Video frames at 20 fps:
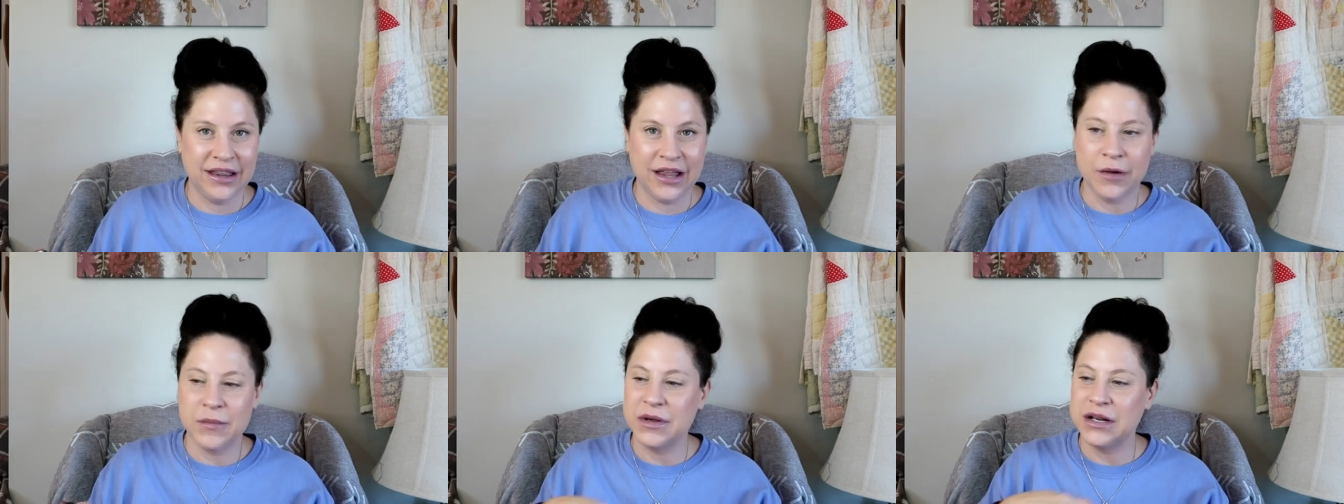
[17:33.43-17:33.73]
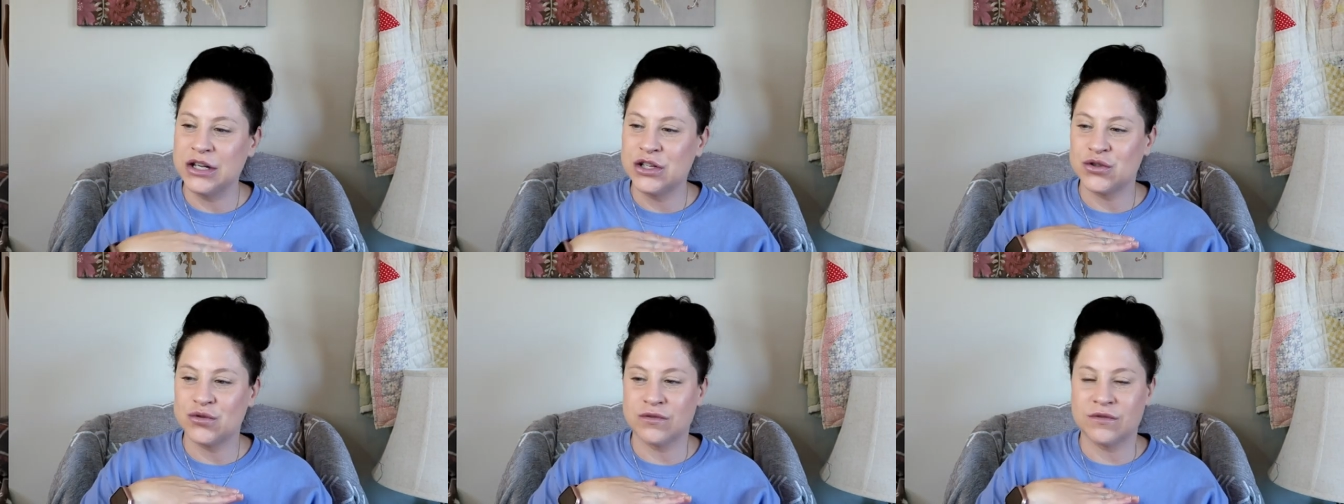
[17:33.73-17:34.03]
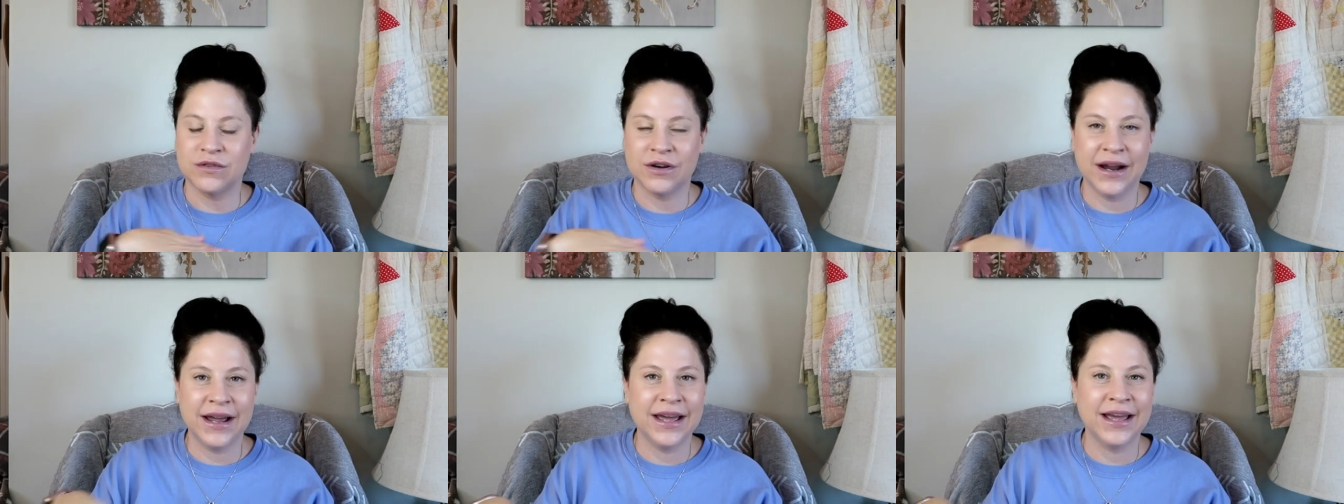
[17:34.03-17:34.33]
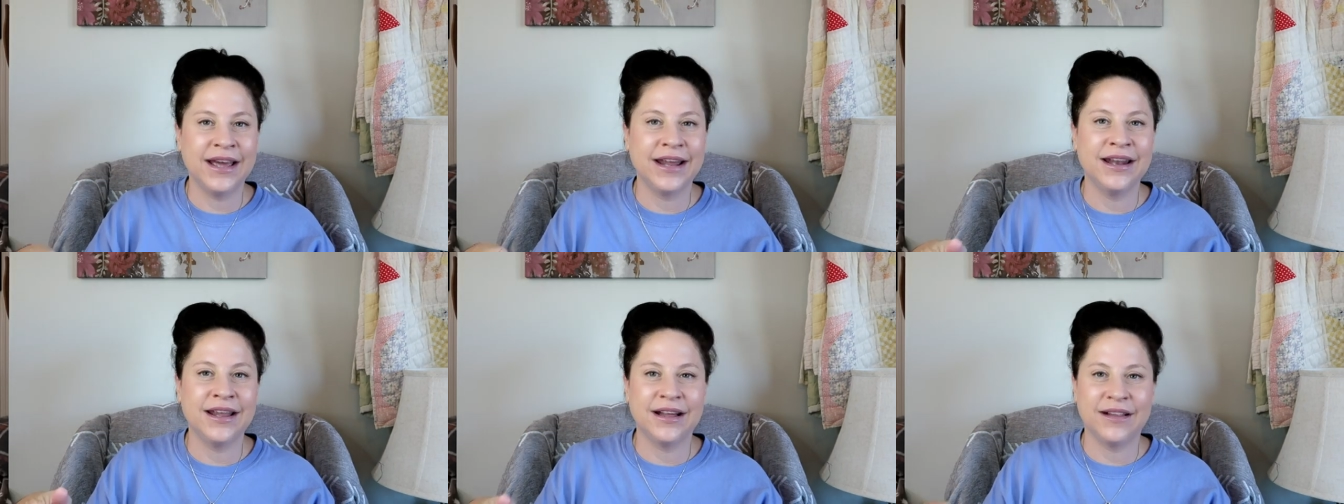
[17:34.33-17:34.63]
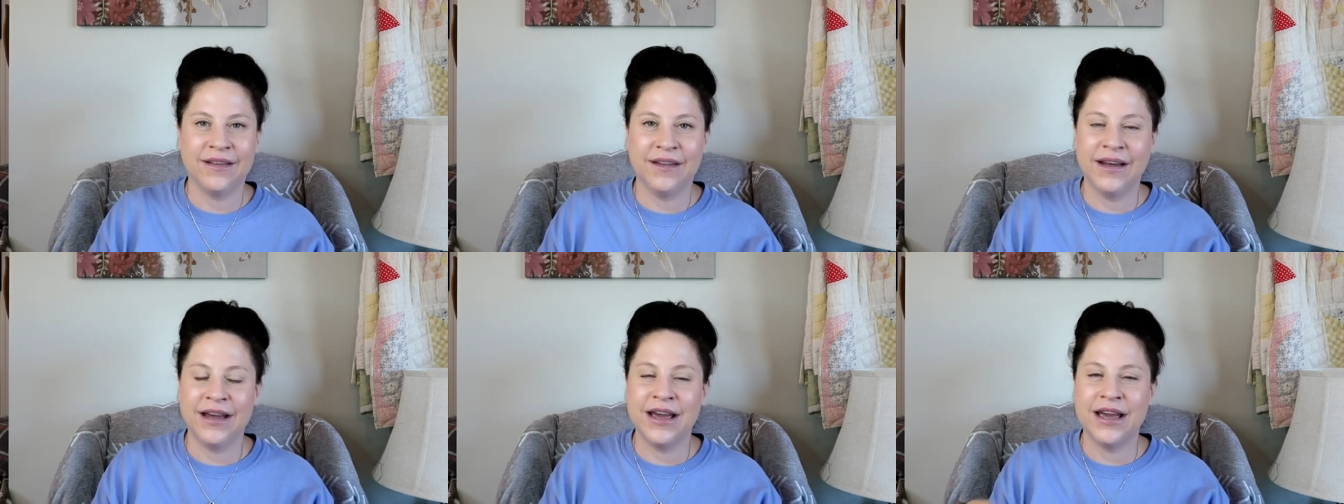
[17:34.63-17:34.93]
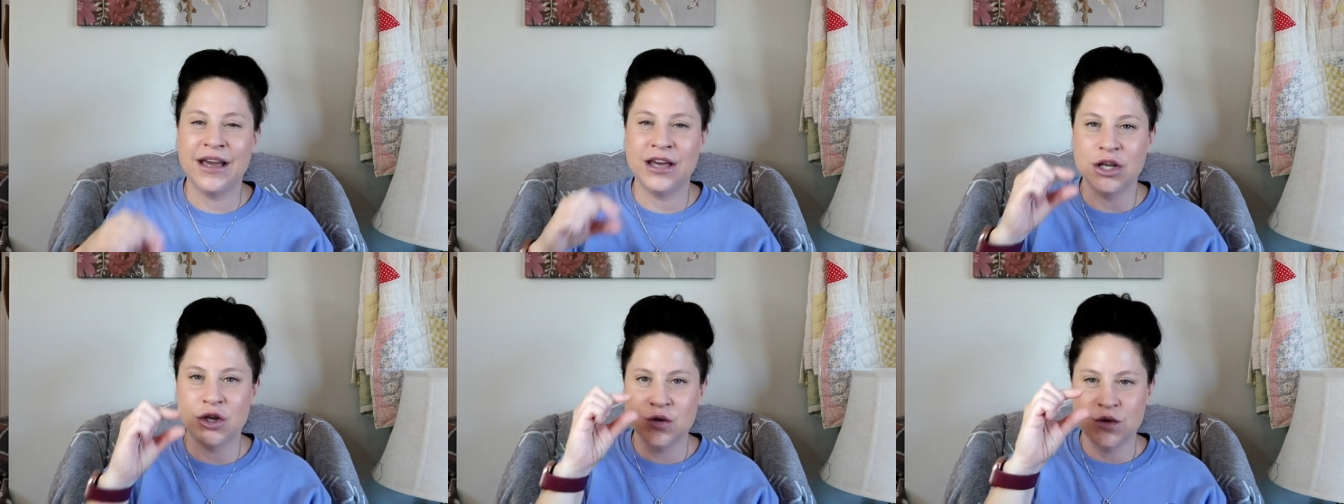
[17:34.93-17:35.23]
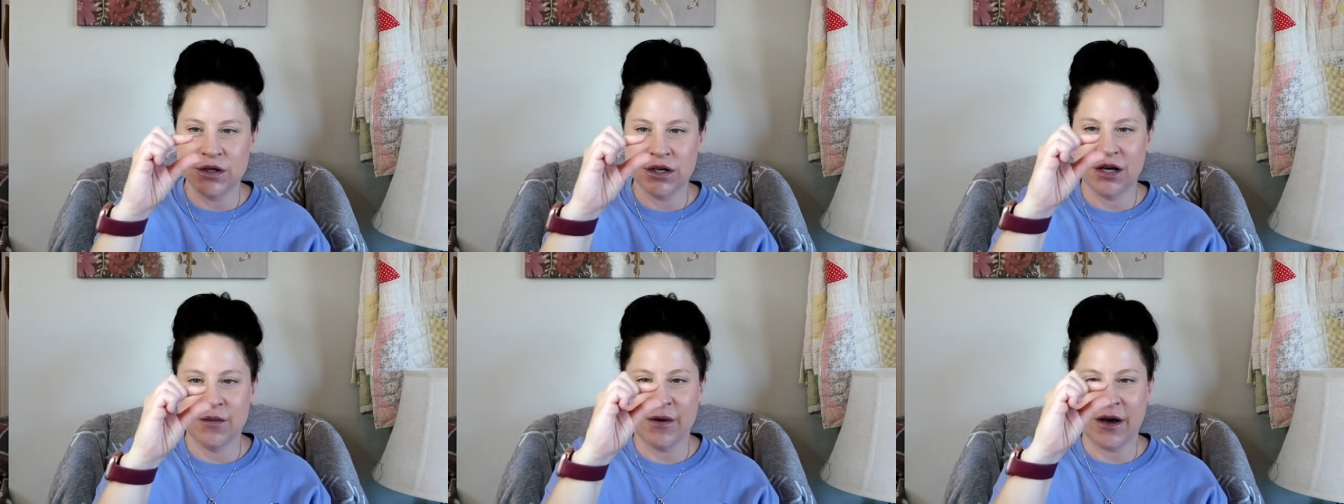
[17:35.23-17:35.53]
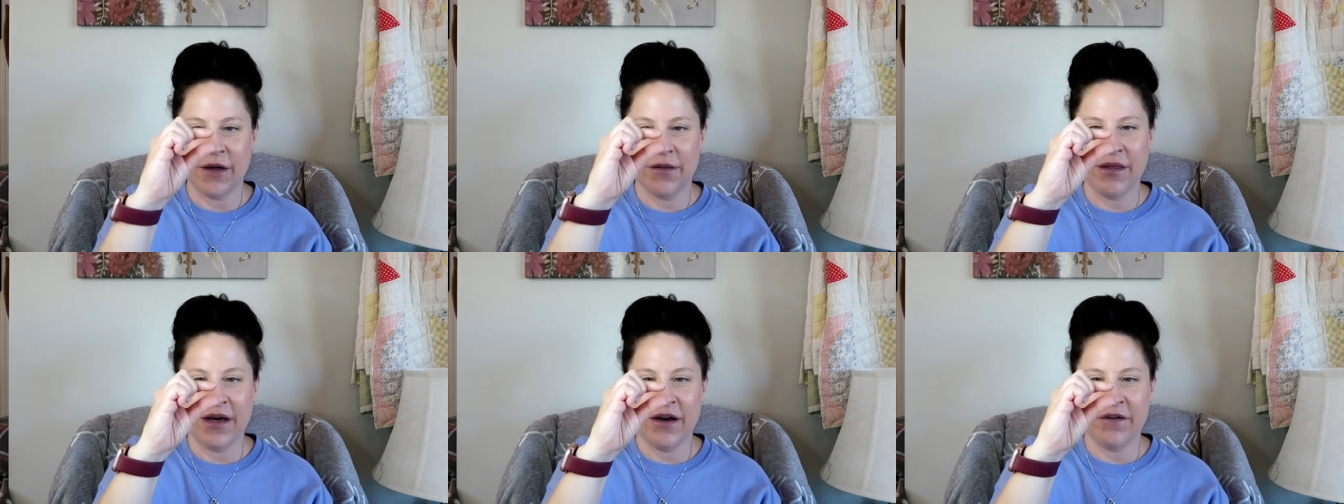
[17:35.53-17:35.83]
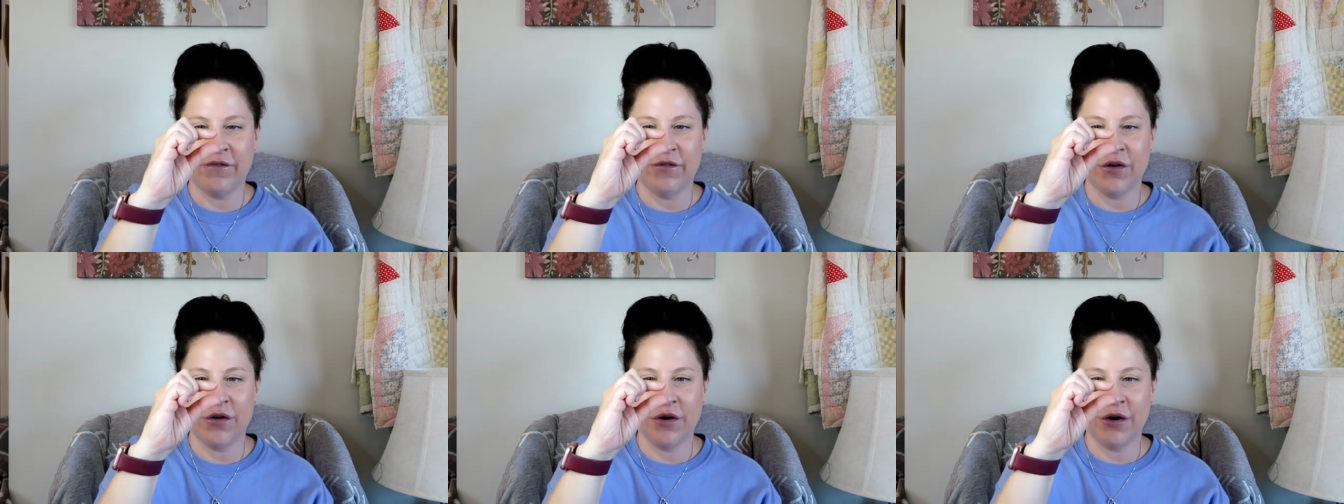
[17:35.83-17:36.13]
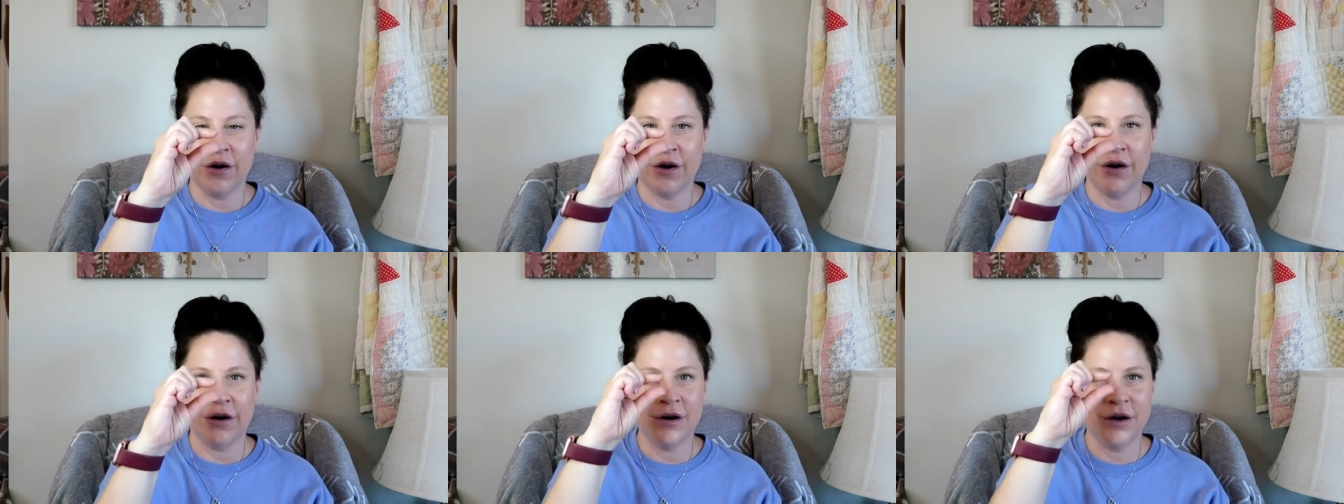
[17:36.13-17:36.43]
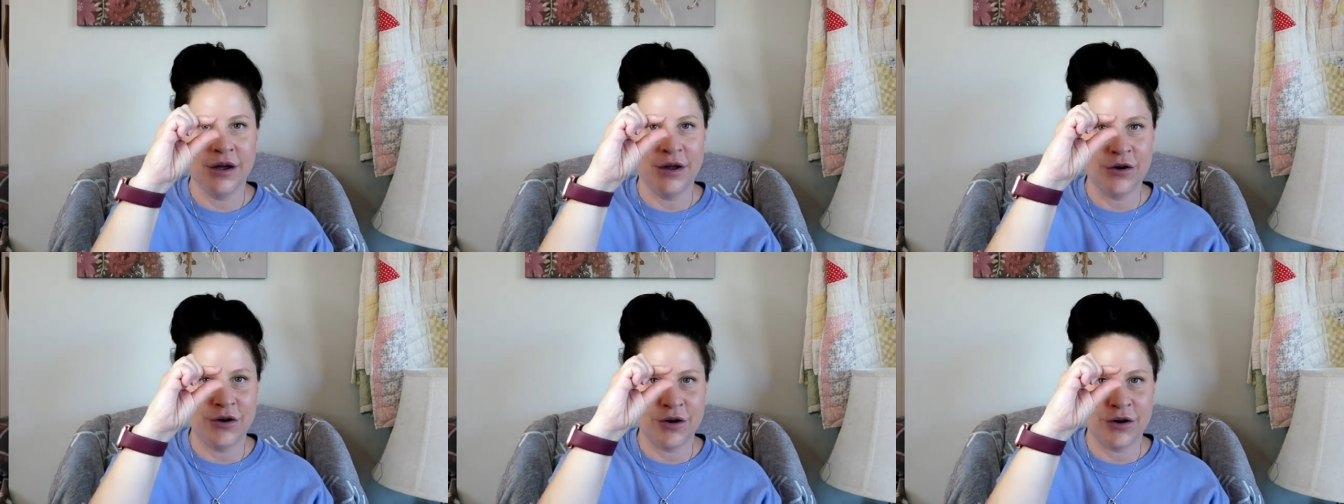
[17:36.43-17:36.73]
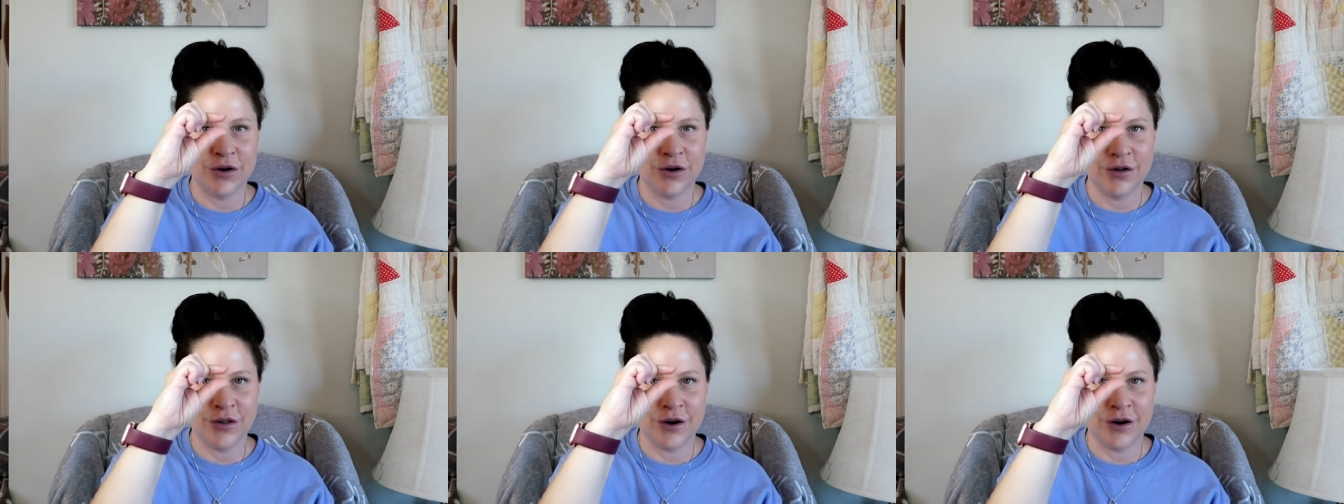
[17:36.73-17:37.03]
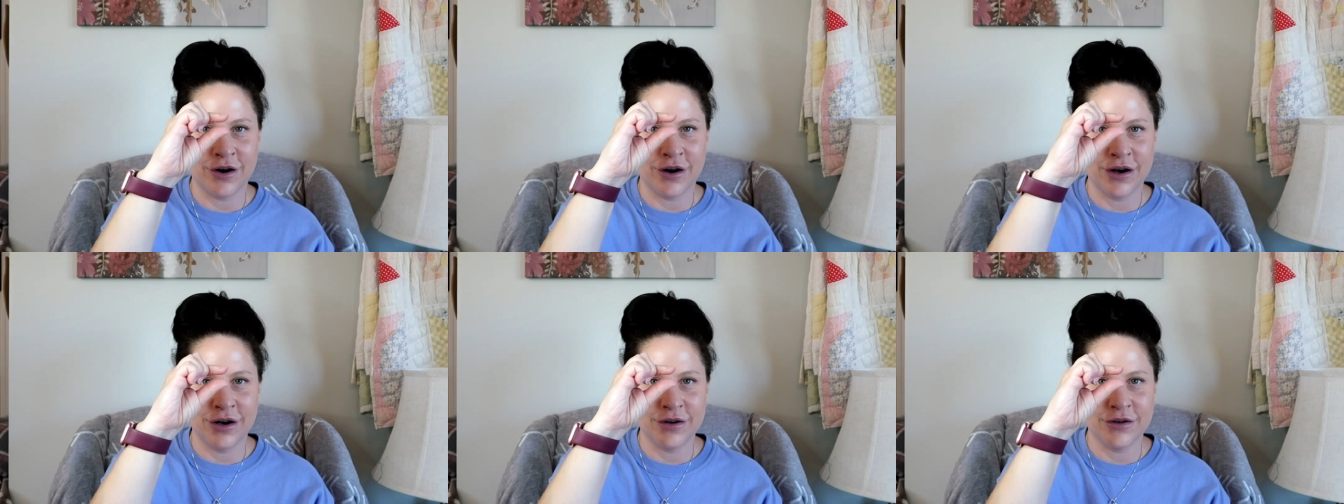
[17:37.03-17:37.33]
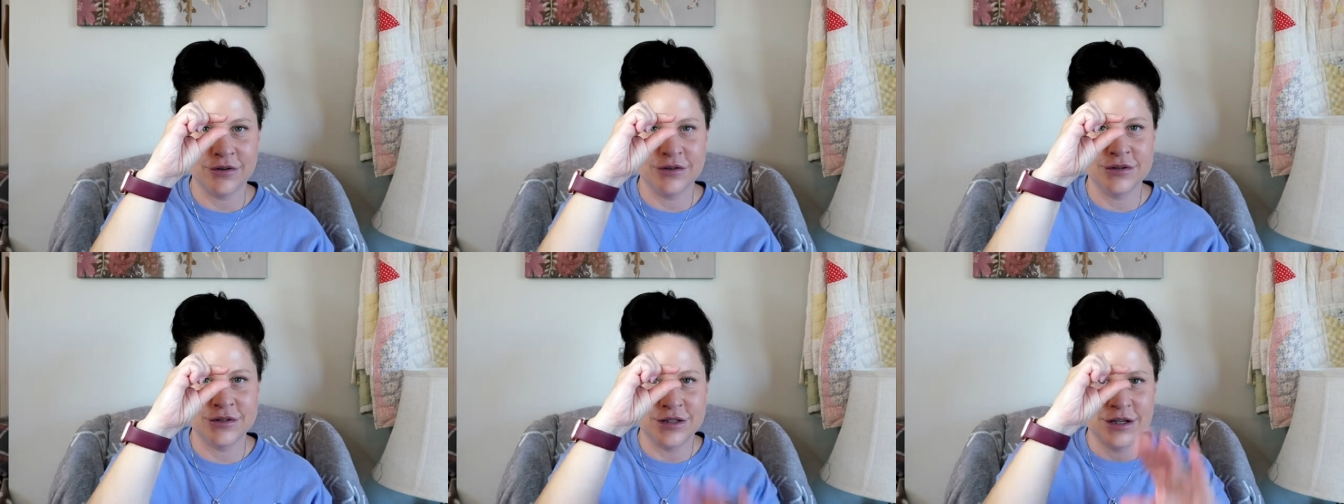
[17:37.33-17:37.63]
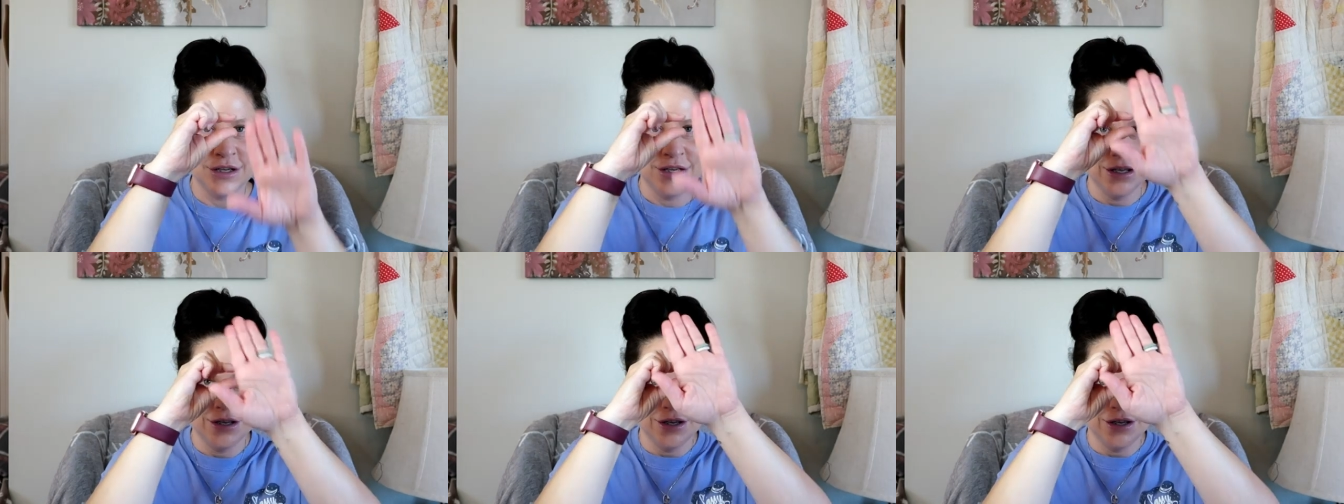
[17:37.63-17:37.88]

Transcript: I mean, it's red clay. You dig about that far under the ground,